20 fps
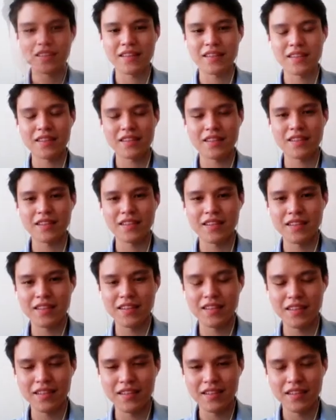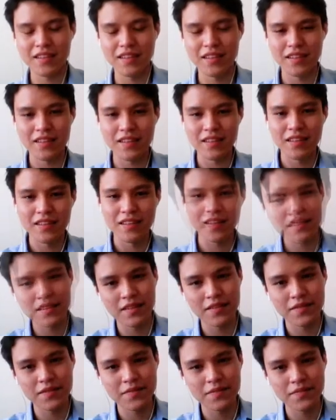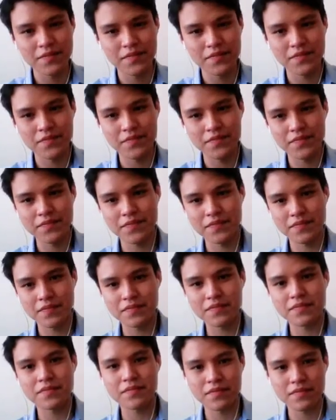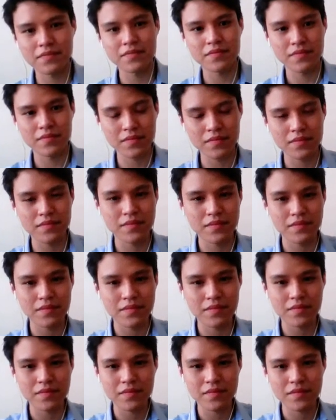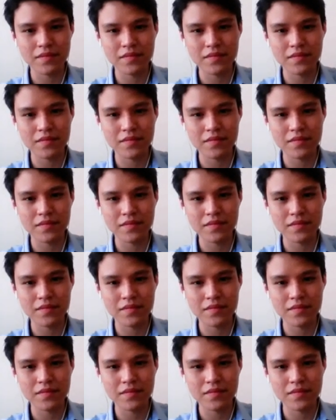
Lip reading: (silent)